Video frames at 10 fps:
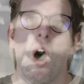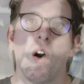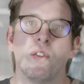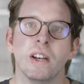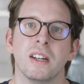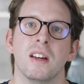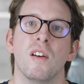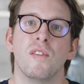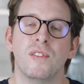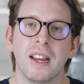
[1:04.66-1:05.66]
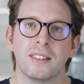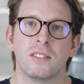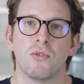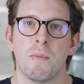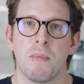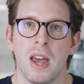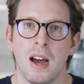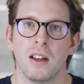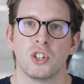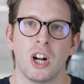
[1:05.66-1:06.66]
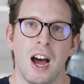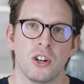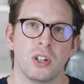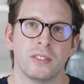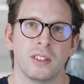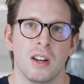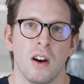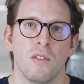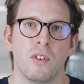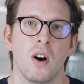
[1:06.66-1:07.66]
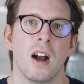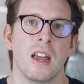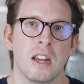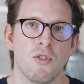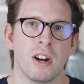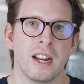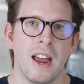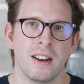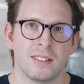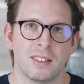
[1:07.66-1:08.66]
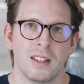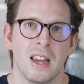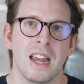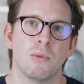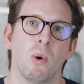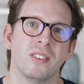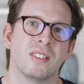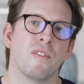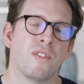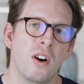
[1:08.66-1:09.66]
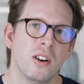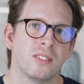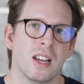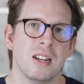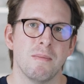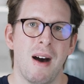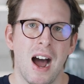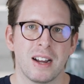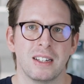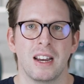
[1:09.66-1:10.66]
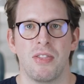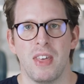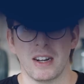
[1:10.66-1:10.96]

offered fixed repair charges for hearing aids. It was the first in the market at